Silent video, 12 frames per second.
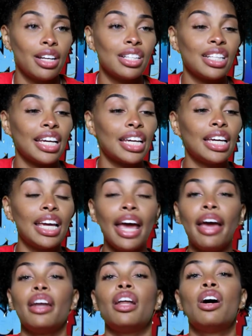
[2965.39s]
It's like,
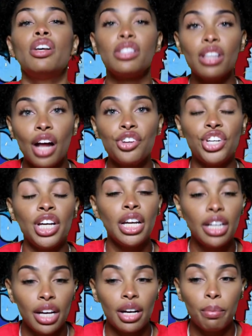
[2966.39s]
can Sanji
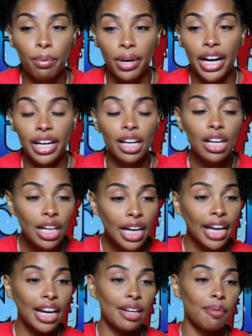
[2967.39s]
get a break?
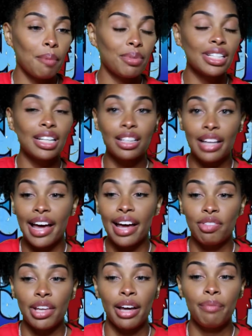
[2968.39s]
And I'm just
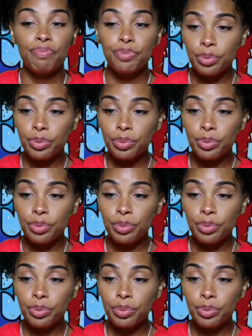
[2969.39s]
glad that